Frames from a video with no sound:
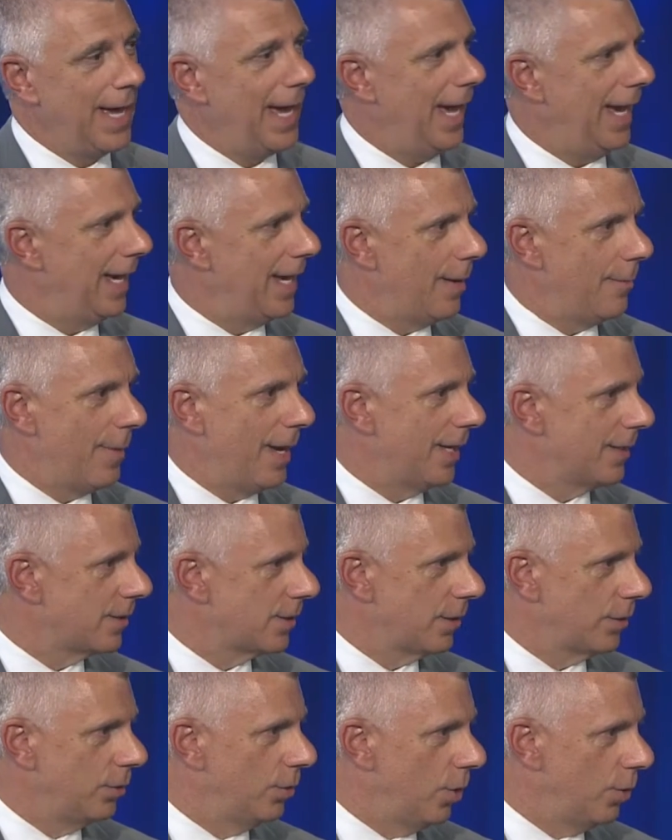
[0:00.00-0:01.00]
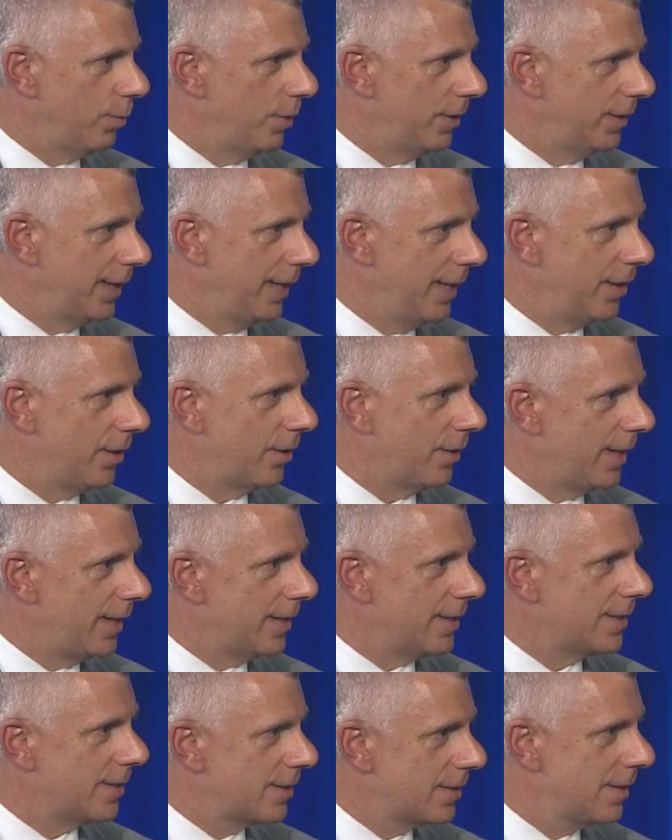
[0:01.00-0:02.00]
AMS, a global leader,
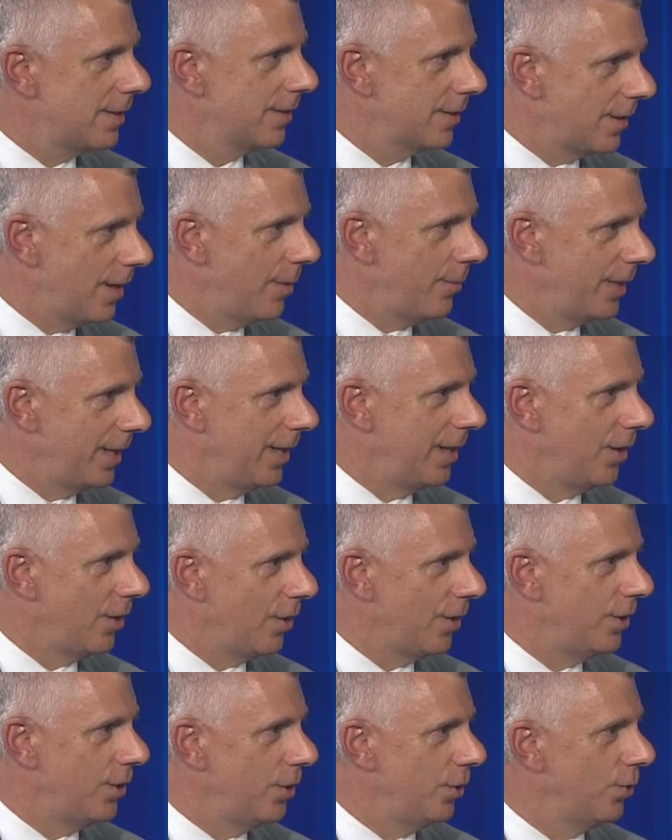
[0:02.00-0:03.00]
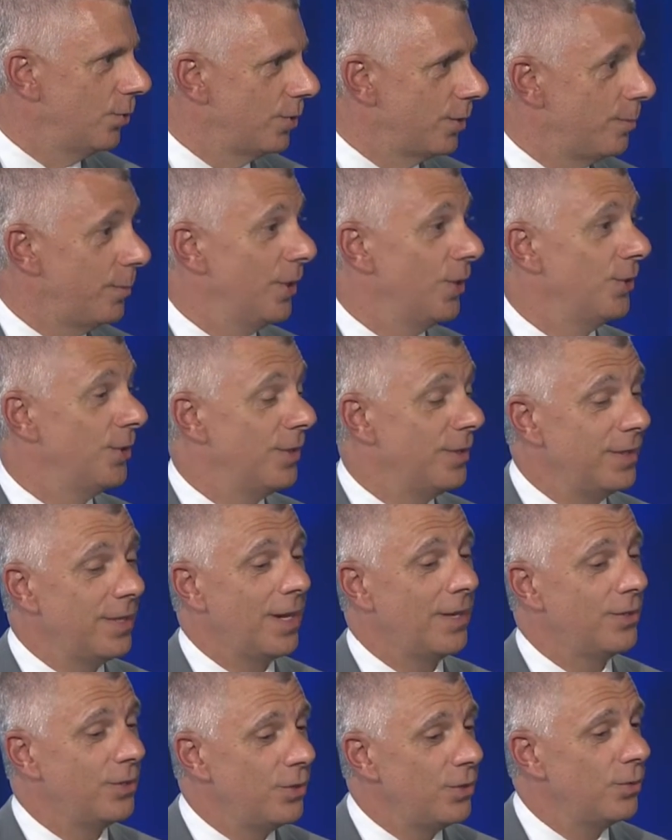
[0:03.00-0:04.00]
is coming here anew to build
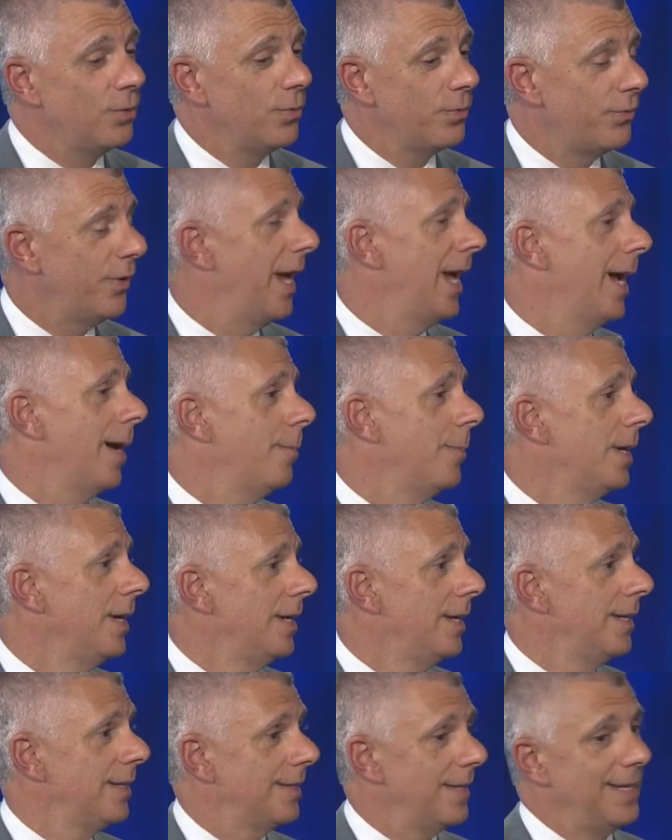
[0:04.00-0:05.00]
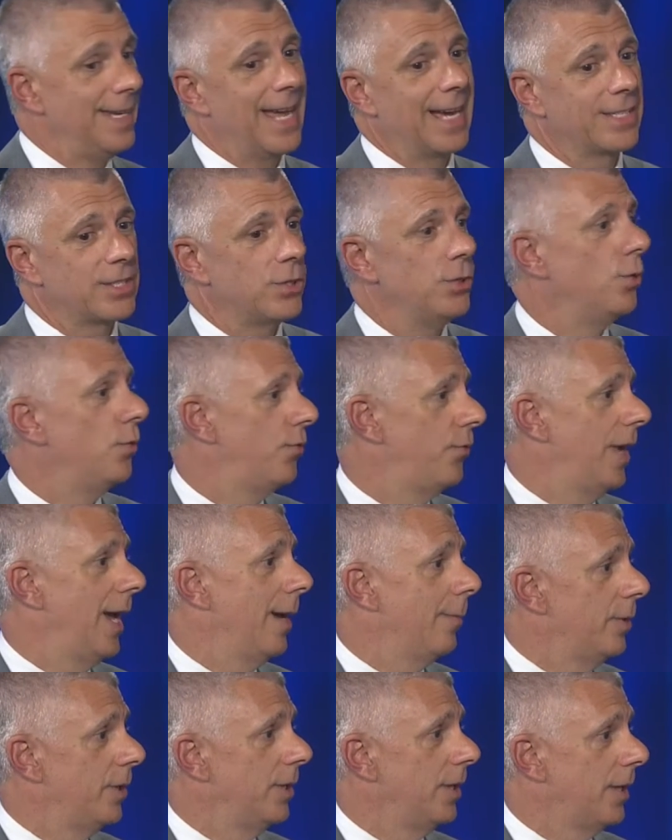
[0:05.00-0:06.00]
a new fab, the next new
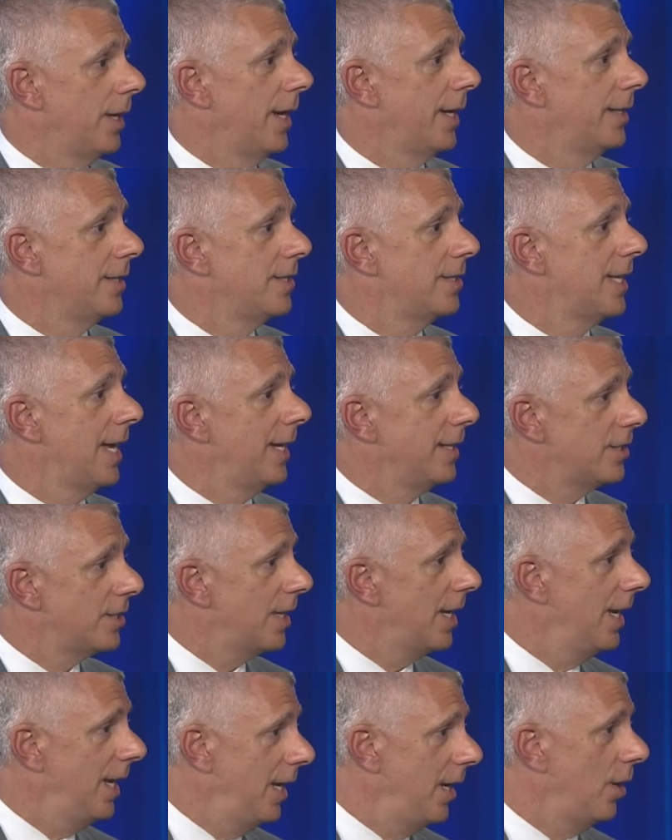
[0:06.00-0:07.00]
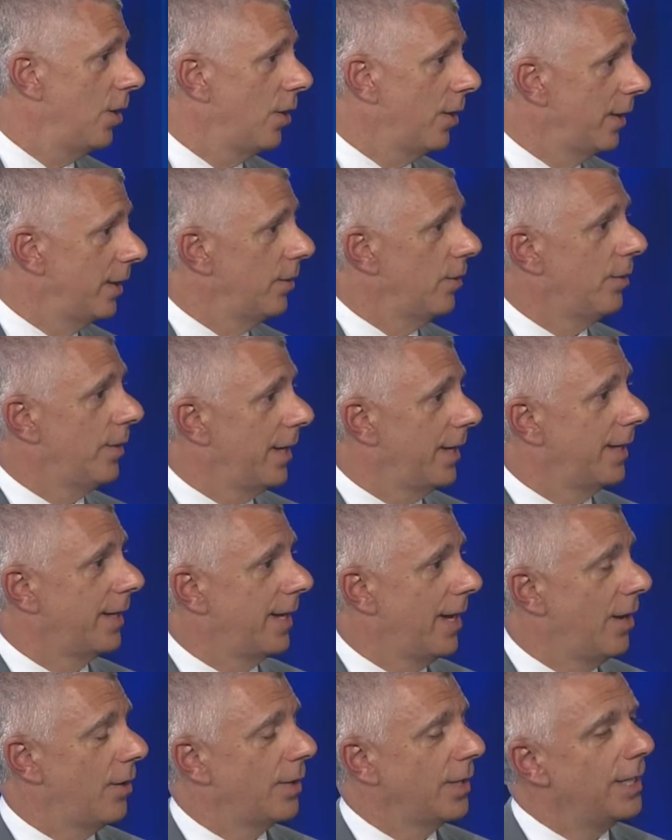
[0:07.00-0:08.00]
fab in the United States, here in Oneida
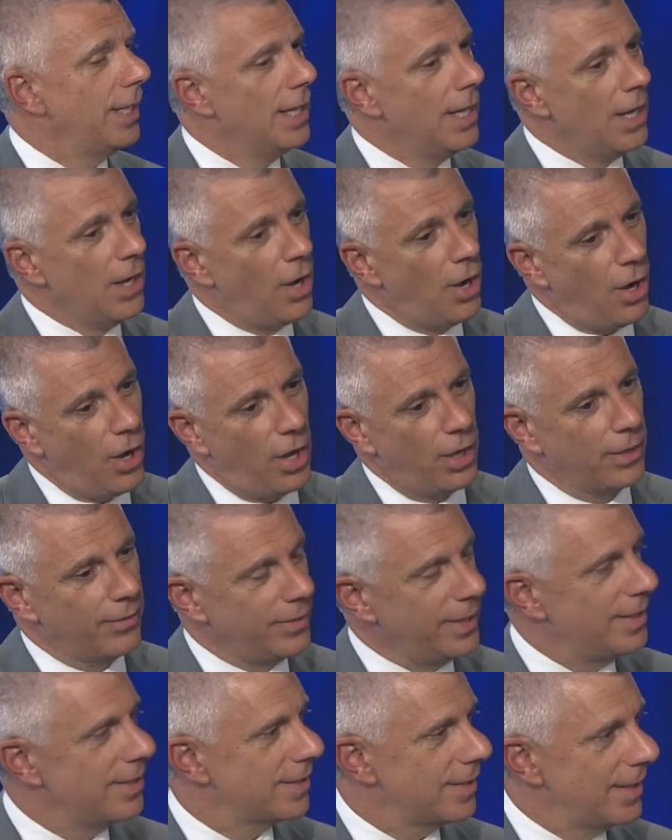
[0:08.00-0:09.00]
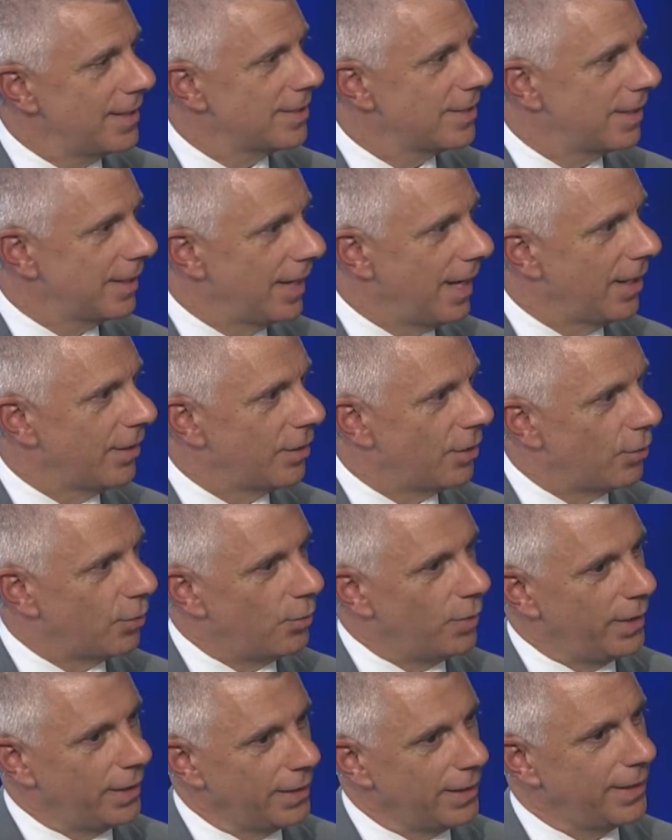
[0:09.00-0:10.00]
County. All of these things together
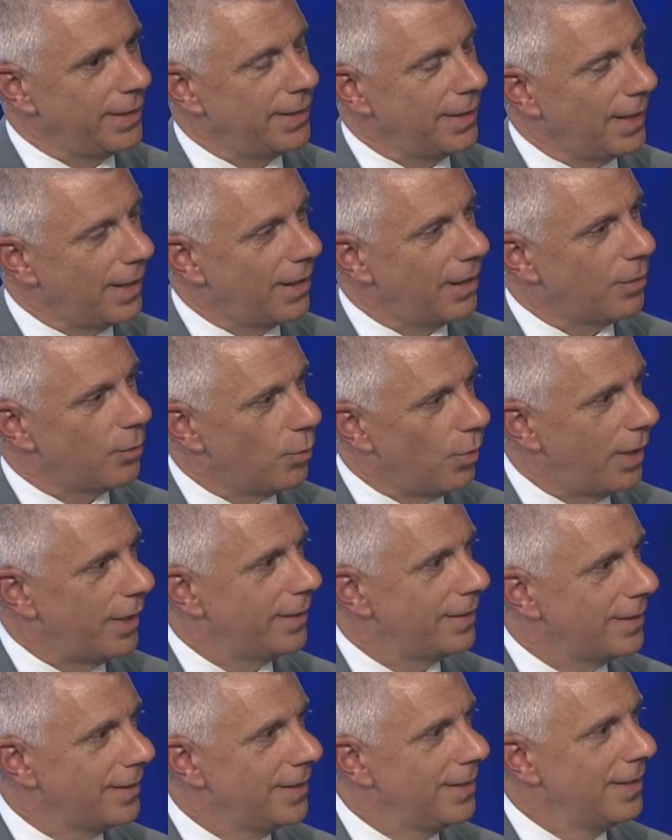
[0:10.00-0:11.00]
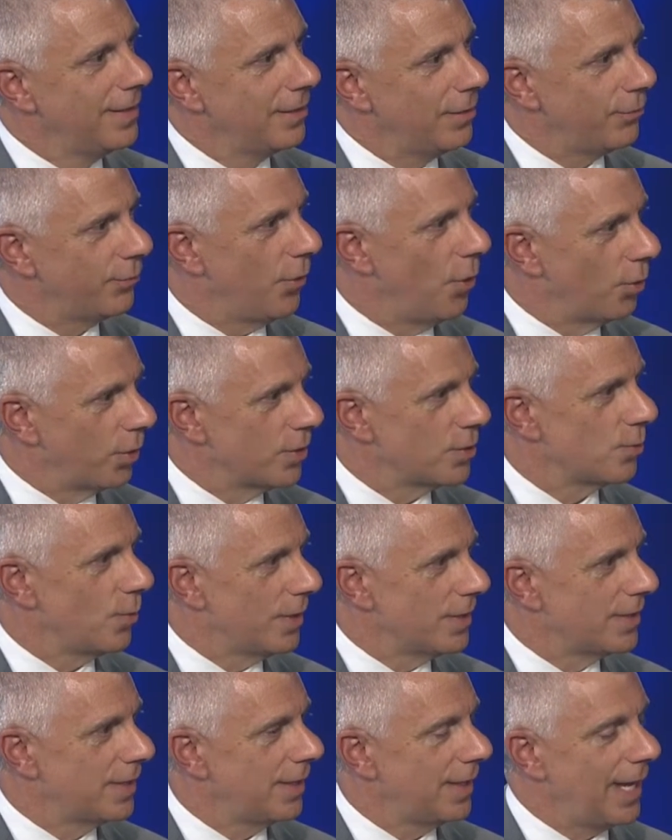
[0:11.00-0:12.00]
really are what the focus
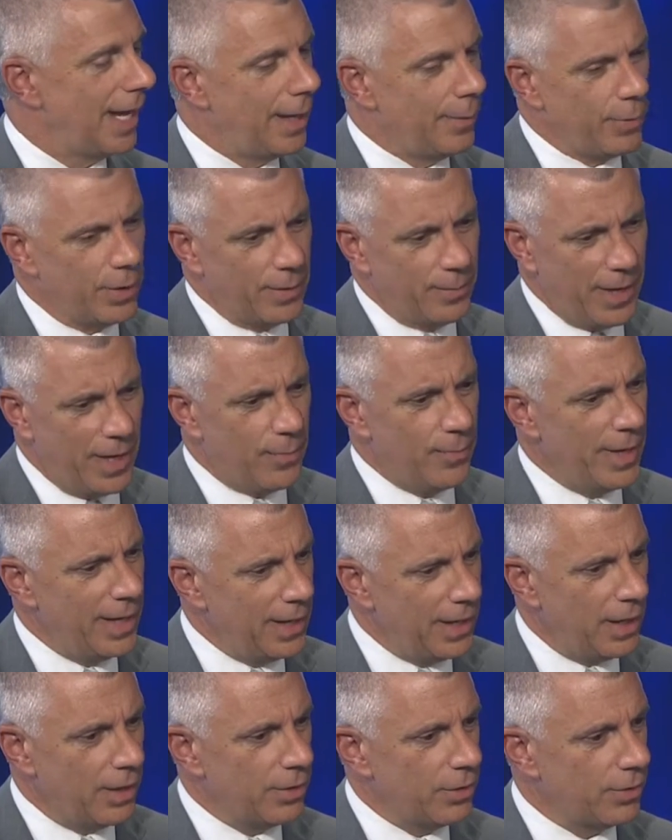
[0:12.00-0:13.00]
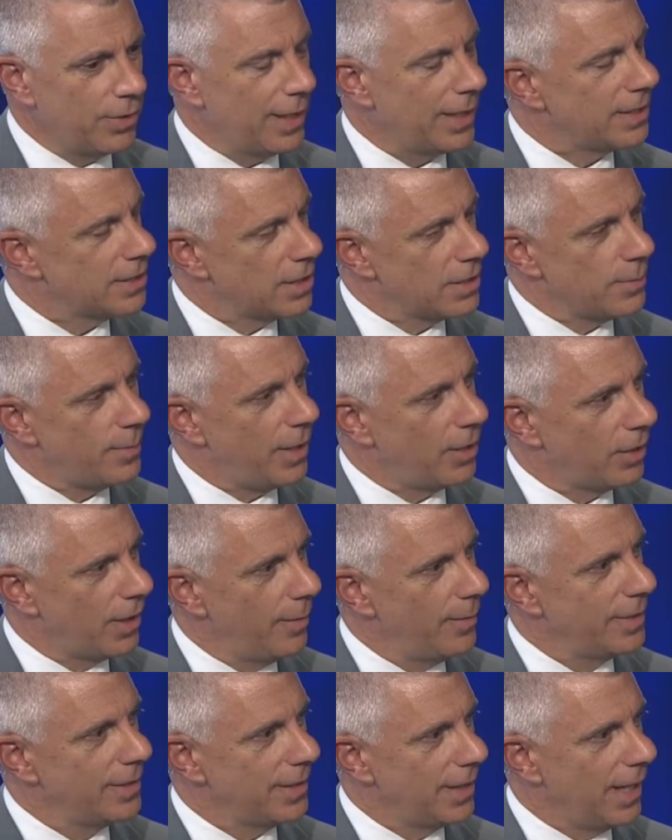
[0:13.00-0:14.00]
was today, but about many other things. It's about
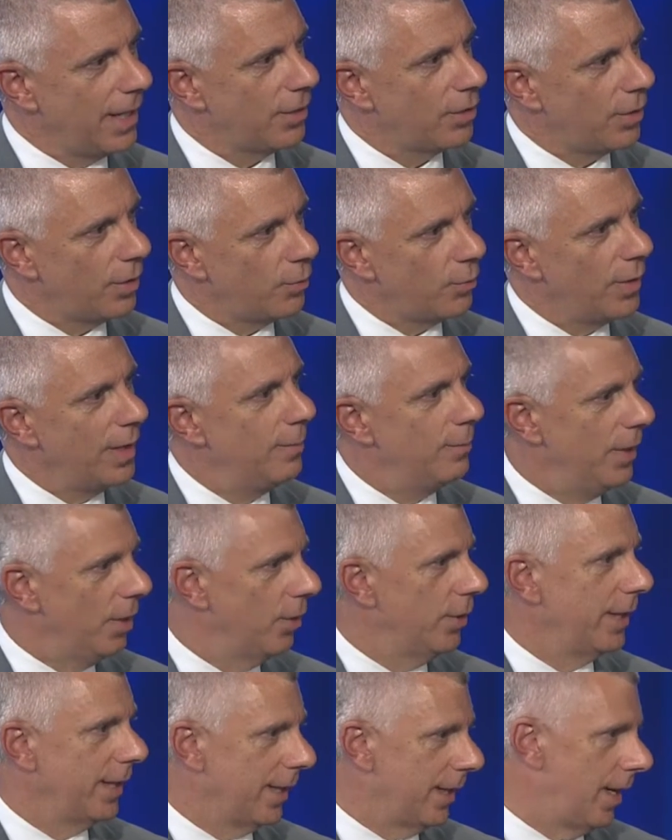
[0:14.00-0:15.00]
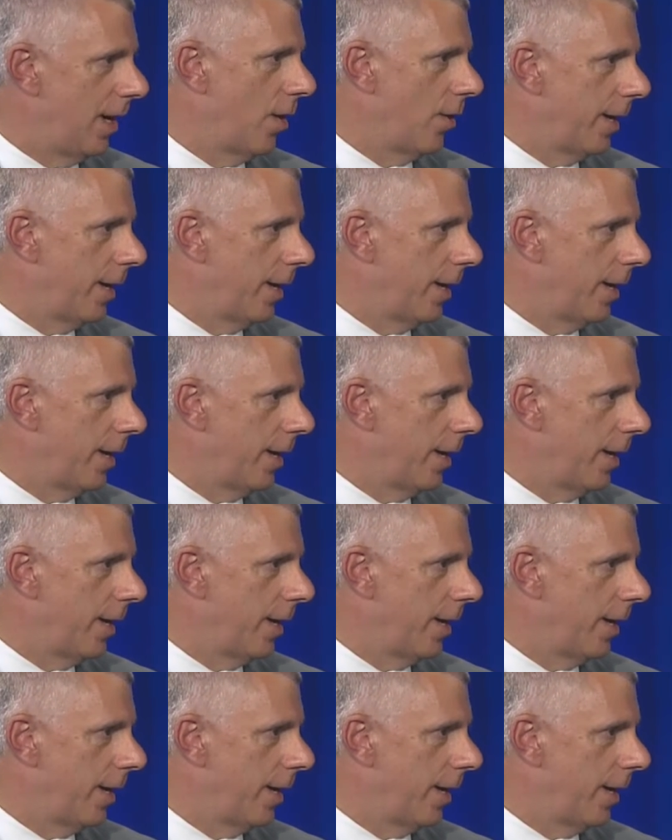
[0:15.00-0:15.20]
coming together and rebuilding an area.